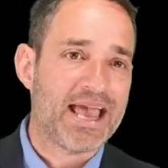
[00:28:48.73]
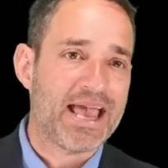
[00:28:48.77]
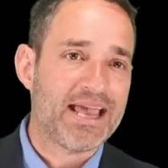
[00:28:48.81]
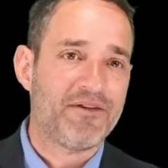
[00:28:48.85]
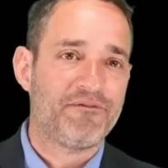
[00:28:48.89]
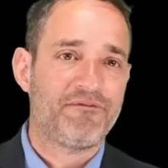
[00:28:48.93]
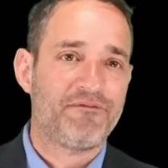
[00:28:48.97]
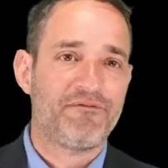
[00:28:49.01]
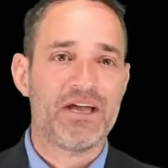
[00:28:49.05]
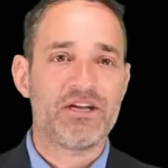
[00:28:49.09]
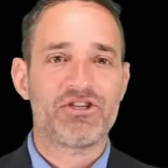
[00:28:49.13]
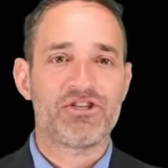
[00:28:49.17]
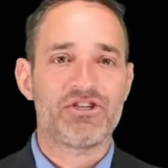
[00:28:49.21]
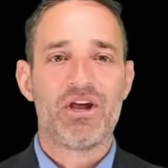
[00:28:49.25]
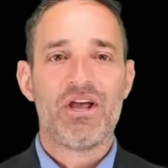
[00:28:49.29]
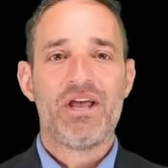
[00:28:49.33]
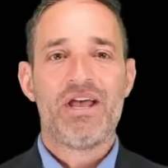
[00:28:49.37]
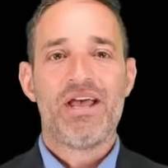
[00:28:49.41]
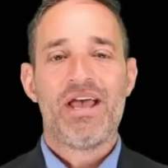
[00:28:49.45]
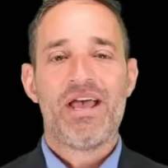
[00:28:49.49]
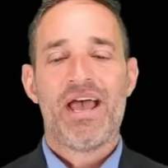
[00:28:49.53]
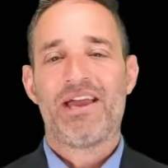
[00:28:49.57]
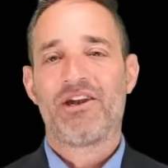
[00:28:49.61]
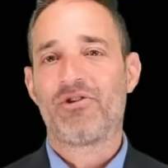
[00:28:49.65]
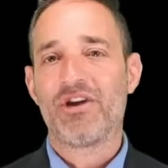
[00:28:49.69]
tangy fish
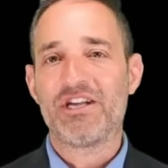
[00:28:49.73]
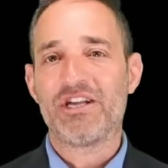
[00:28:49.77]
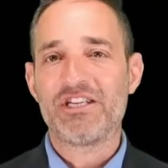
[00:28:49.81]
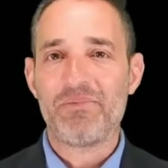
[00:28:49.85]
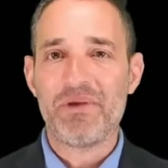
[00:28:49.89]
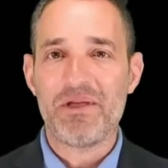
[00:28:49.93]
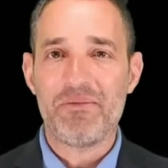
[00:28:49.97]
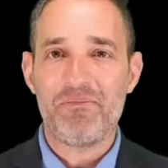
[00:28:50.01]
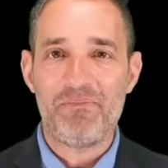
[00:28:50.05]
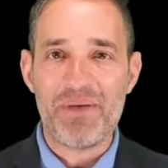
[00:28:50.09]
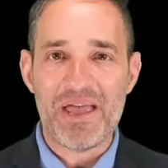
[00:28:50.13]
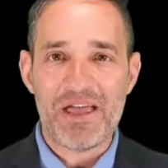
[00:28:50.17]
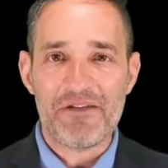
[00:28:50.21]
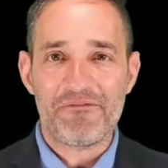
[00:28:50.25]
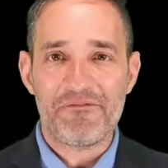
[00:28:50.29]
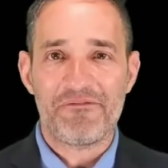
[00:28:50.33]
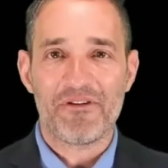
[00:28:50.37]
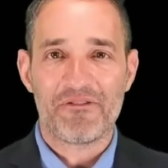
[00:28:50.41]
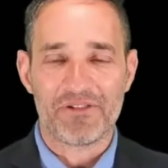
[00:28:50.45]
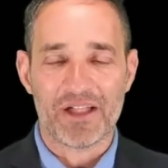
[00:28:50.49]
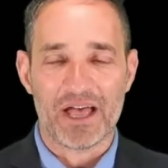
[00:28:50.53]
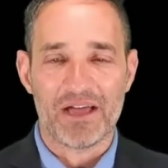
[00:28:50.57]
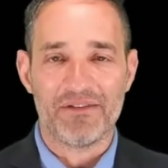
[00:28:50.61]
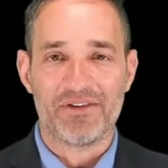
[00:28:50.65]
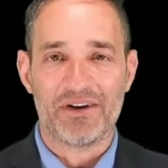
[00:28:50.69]
and crispy
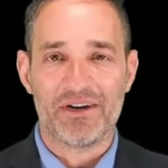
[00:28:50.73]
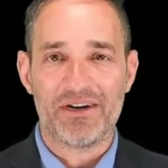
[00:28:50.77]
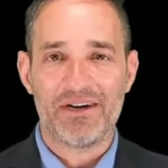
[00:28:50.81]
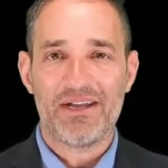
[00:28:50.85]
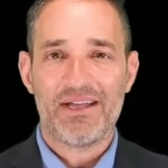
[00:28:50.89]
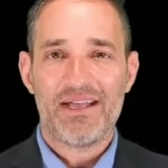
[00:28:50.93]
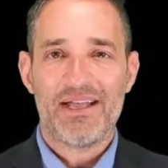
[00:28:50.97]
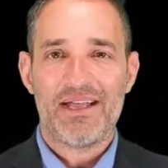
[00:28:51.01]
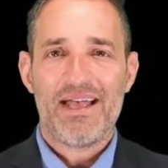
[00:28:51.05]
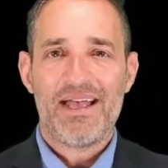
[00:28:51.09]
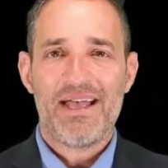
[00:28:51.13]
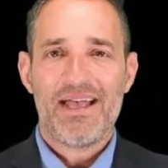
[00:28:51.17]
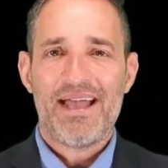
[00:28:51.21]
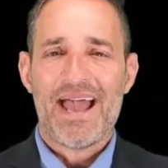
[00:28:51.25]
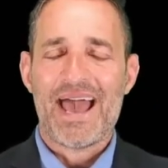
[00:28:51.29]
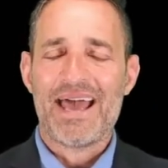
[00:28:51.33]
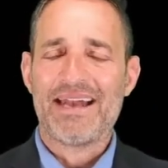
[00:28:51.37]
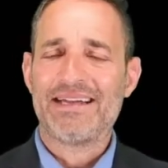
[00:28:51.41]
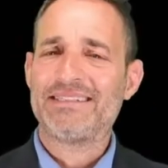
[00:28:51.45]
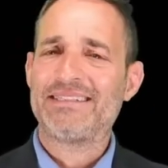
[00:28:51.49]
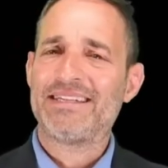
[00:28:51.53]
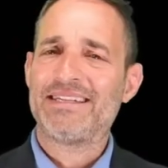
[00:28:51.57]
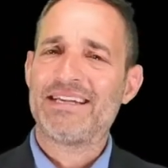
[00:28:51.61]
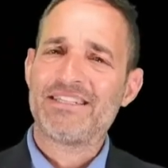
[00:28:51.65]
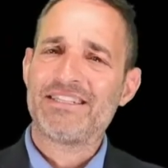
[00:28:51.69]
beef flavor.
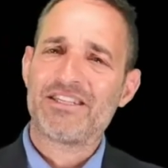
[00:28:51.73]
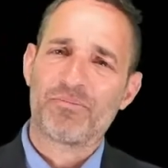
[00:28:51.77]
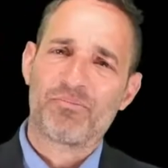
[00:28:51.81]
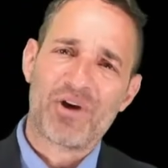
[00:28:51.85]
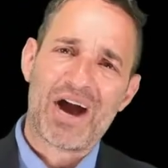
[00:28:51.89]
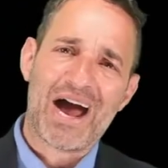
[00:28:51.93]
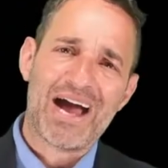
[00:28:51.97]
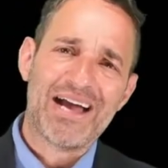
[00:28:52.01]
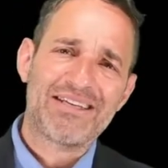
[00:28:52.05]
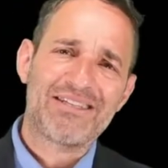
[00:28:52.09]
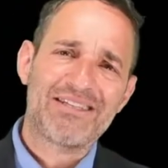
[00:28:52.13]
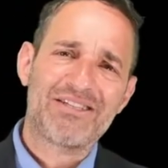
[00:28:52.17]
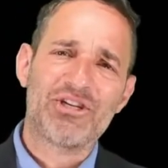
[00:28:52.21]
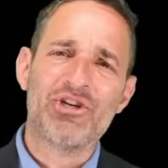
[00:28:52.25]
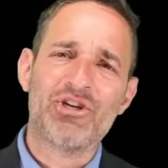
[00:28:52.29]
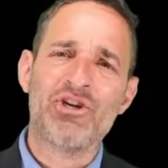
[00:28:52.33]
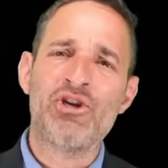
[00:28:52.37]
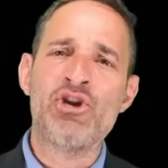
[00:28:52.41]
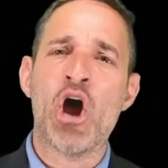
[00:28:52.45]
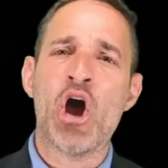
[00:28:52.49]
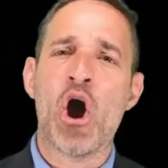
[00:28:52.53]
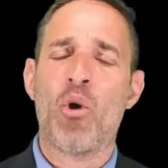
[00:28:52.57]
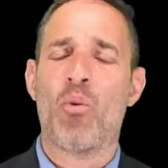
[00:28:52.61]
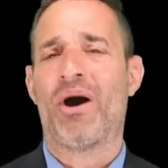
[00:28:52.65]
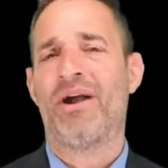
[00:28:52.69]
And as a surprise
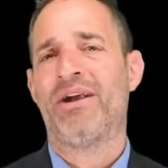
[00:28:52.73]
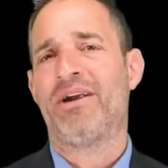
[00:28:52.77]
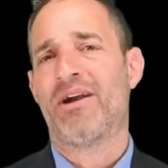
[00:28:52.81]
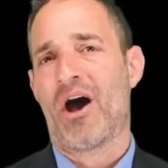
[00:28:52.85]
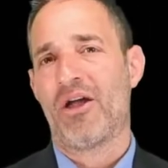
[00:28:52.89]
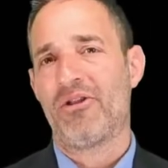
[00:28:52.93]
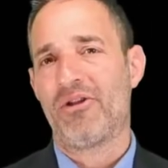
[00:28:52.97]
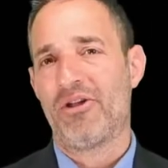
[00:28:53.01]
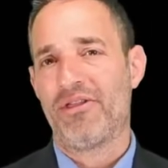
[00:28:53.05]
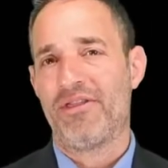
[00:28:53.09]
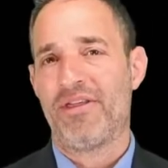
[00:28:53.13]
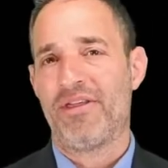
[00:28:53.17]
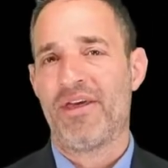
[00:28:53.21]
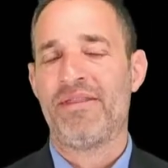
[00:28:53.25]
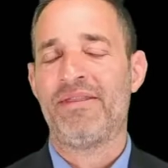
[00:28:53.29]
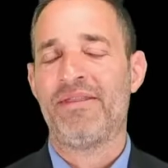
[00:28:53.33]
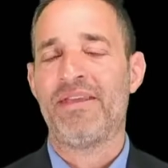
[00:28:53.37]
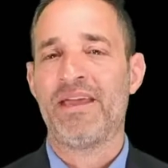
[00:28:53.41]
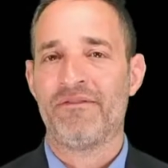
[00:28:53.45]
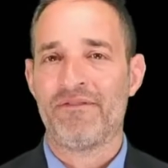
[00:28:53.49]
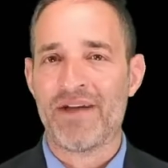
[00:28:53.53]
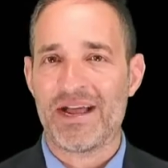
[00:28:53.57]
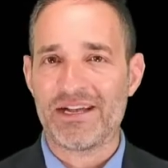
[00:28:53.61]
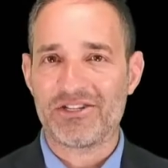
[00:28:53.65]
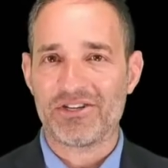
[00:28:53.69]
to no one other
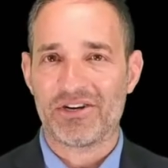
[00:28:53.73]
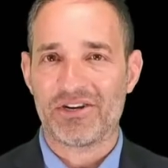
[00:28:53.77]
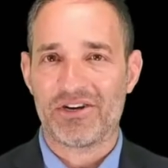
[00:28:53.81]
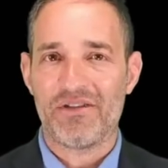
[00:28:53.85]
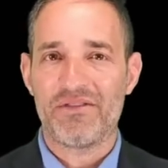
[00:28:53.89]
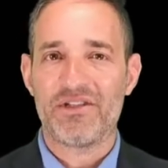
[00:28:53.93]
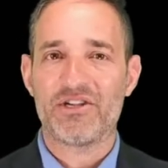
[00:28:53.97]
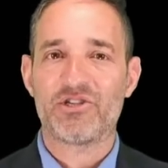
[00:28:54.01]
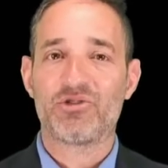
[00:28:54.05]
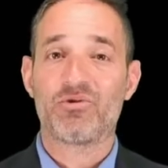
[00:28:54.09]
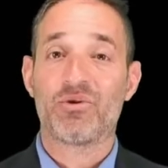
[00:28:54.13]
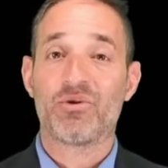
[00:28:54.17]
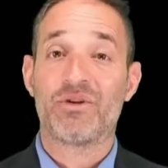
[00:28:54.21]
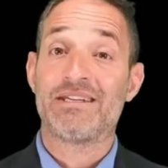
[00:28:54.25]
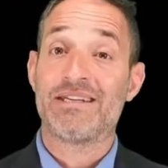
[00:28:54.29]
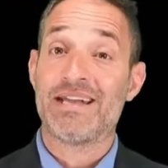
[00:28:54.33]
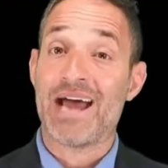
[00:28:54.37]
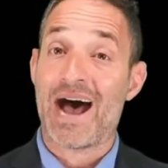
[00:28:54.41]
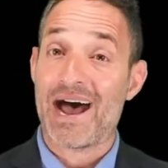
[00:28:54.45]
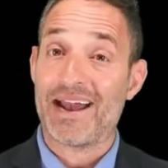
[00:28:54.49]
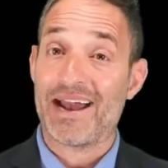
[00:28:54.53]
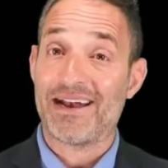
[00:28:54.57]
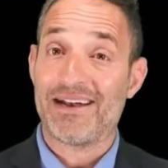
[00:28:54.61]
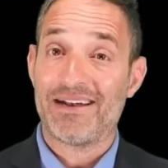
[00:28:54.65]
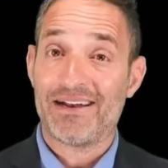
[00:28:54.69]
than the inventor, this
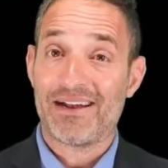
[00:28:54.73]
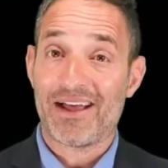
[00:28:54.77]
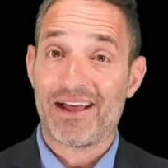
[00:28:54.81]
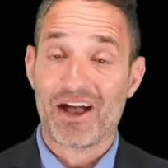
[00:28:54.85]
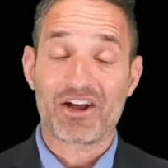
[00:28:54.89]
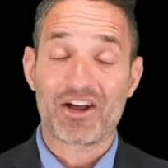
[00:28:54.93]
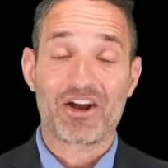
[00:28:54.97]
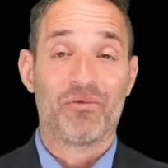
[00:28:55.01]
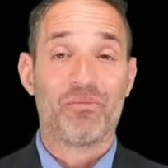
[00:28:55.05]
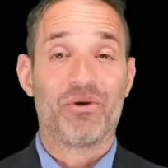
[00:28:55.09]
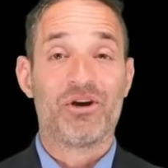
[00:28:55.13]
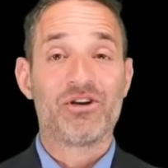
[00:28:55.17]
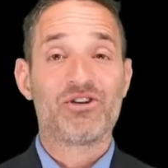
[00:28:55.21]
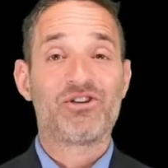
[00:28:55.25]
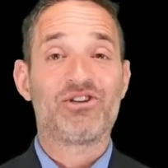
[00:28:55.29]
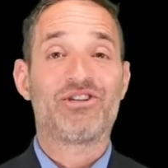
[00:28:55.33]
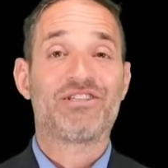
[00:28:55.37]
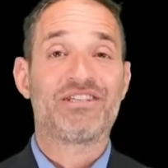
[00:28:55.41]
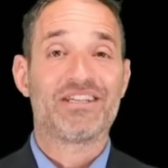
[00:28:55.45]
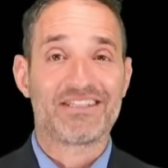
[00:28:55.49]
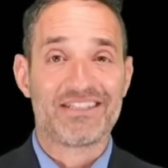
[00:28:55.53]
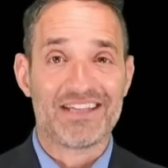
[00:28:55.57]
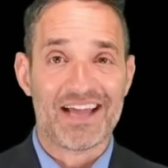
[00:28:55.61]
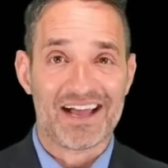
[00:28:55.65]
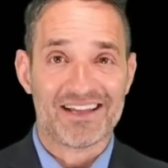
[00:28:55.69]
was not a
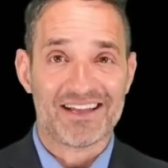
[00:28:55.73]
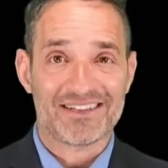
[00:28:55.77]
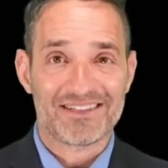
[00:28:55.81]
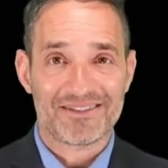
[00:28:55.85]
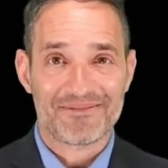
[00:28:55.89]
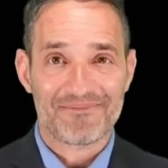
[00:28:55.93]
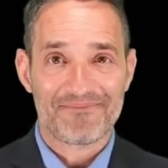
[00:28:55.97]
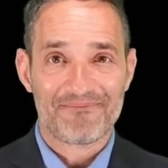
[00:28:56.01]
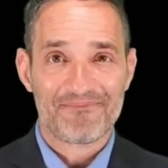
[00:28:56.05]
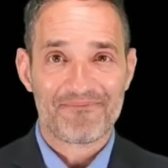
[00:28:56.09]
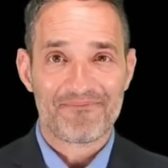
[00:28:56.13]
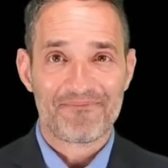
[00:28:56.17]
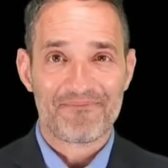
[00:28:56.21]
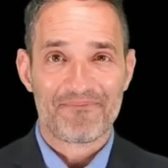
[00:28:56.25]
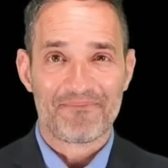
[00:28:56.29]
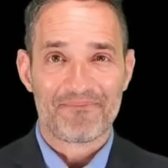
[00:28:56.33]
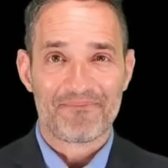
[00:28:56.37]
commercial success.